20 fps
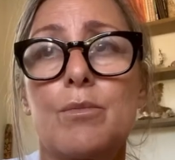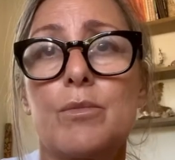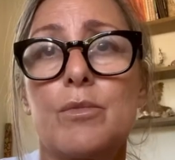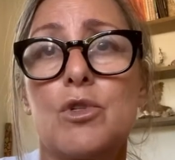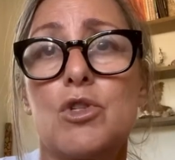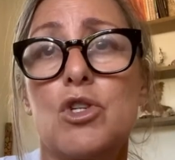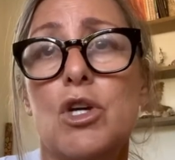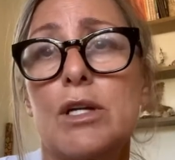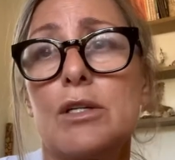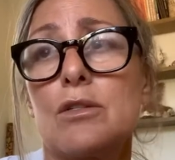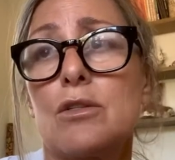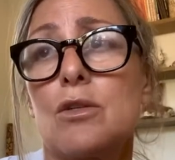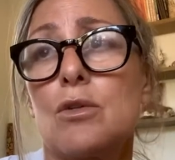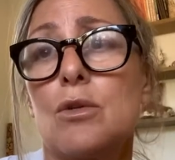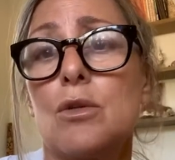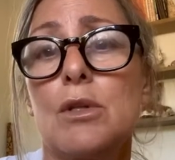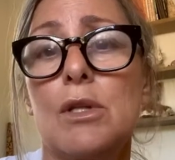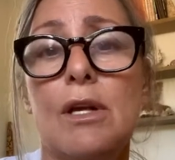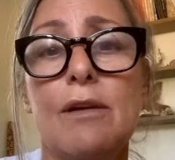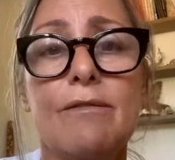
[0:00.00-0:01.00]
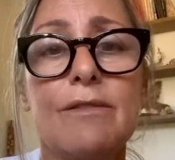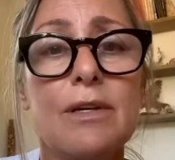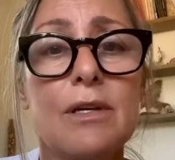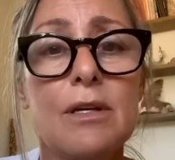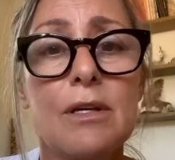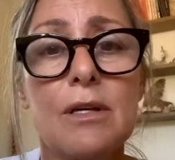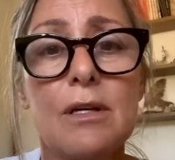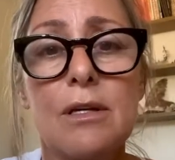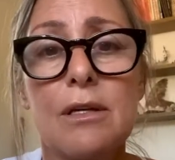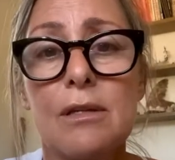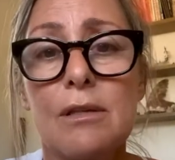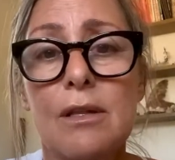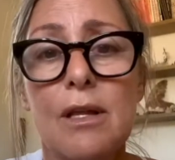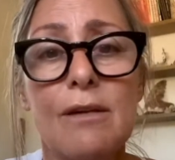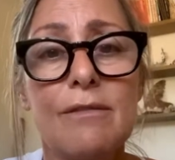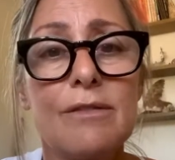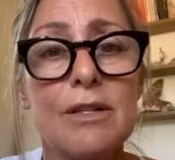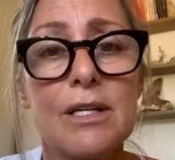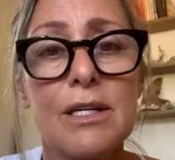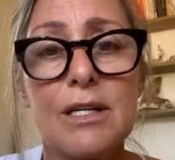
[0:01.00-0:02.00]
gentle,
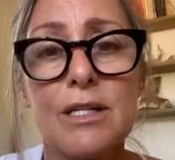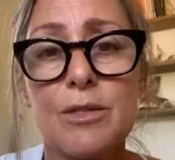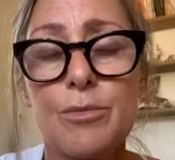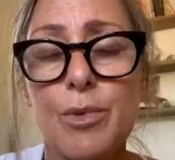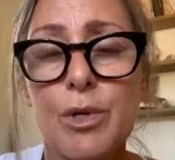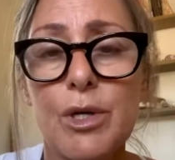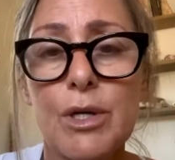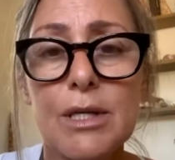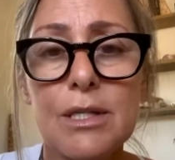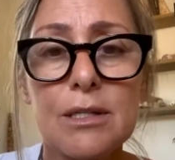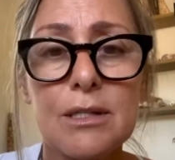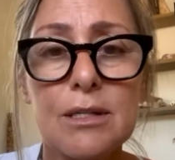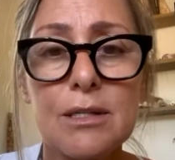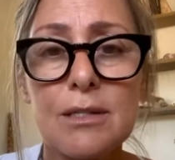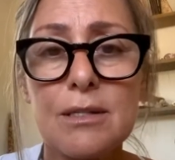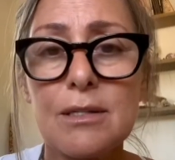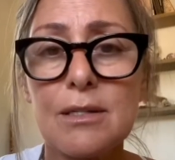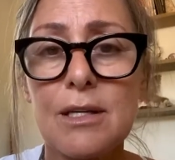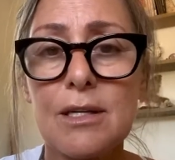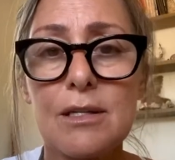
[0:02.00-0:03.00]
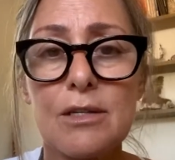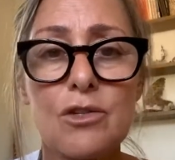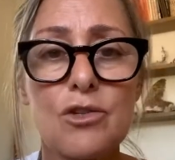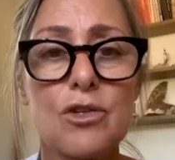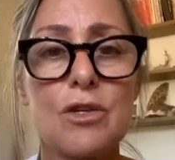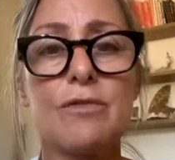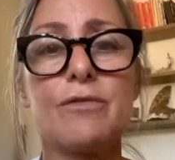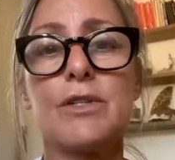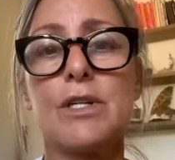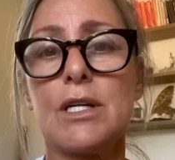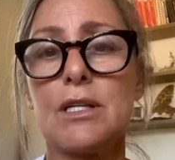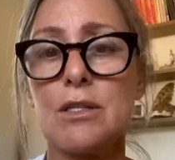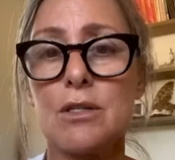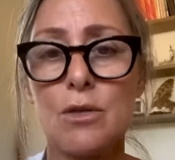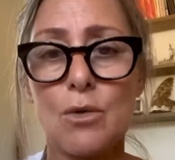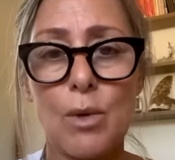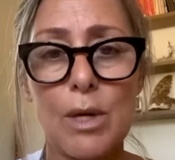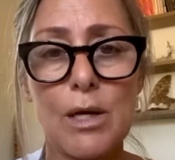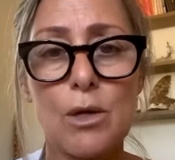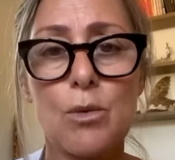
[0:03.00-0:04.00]
lovely experiences that shift us
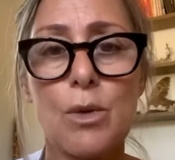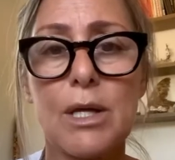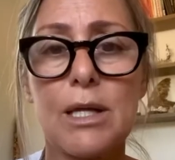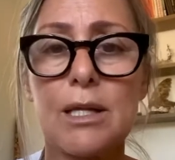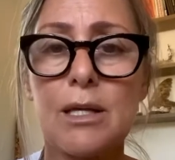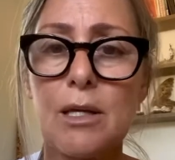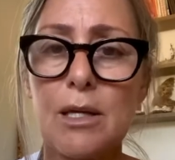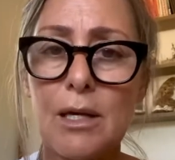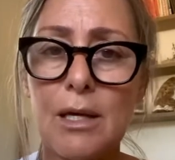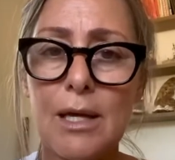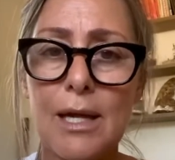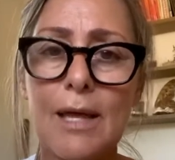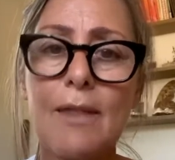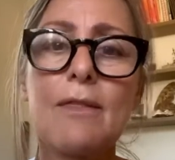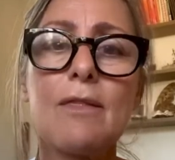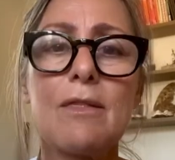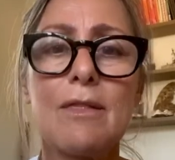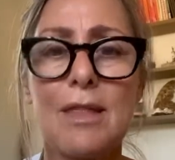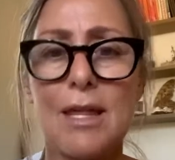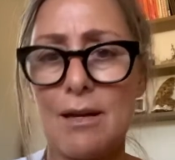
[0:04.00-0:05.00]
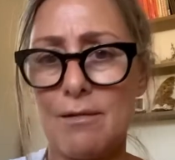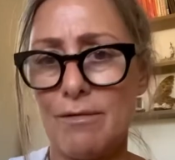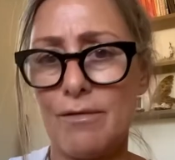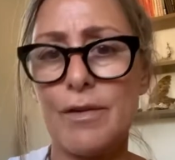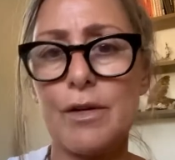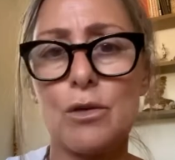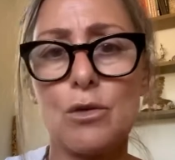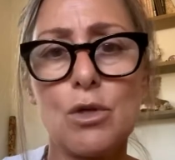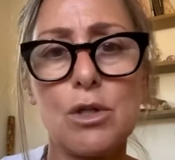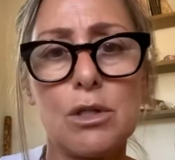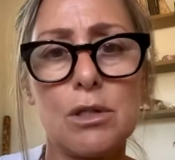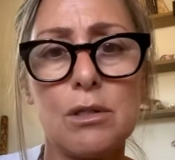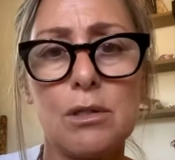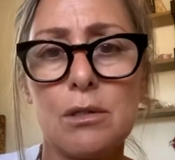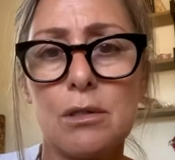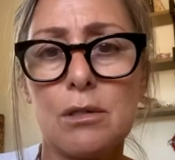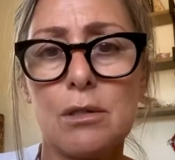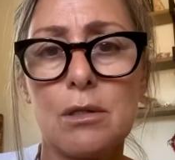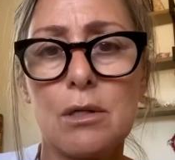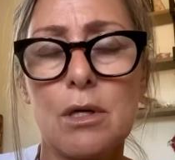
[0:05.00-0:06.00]
quite quickly and that feel good.
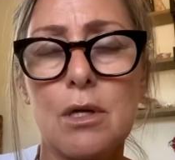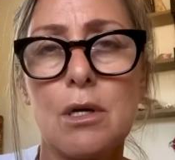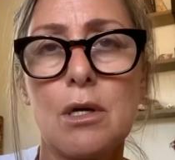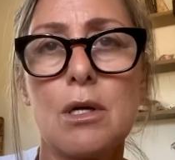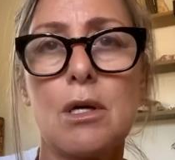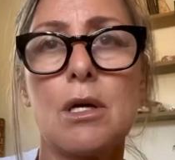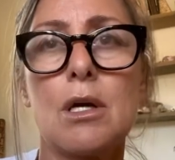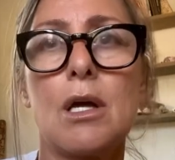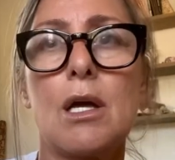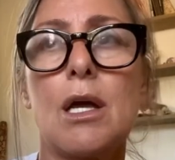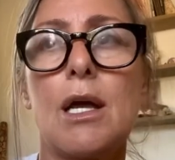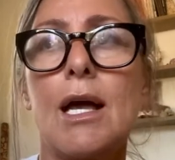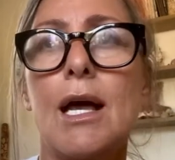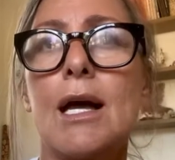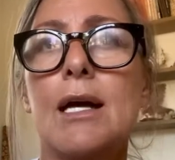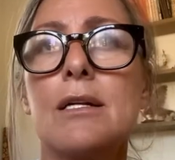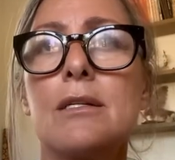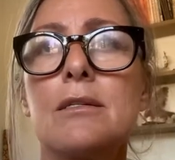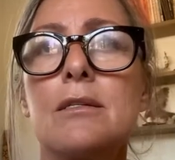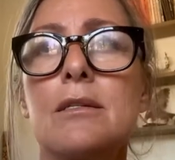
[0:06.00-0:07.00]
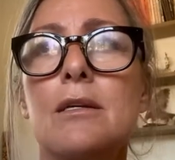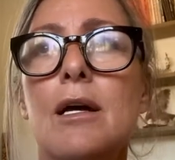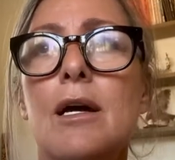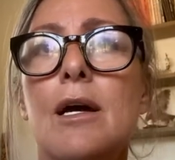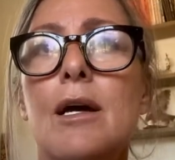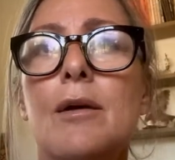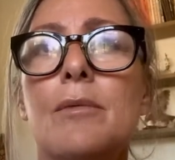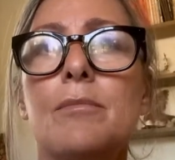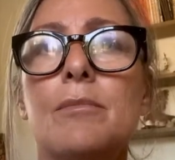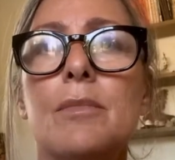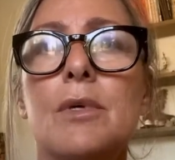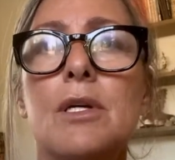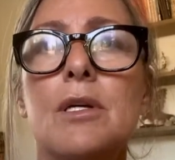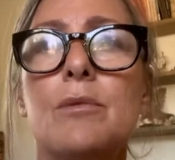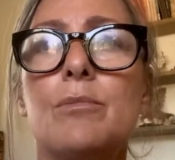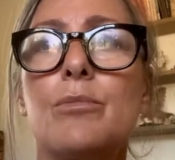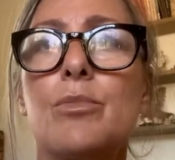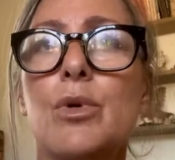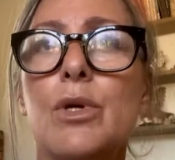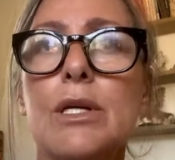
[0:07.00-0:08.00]
And
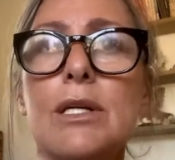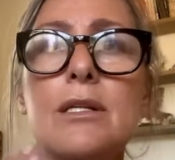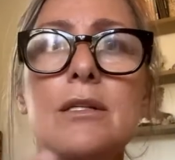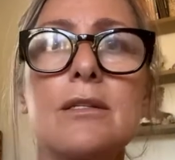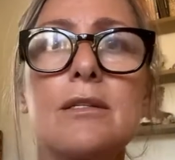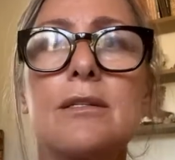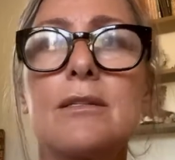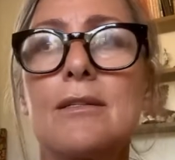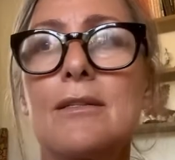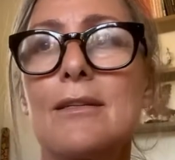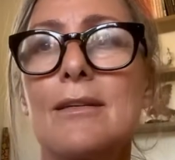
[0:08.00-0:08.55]
it brings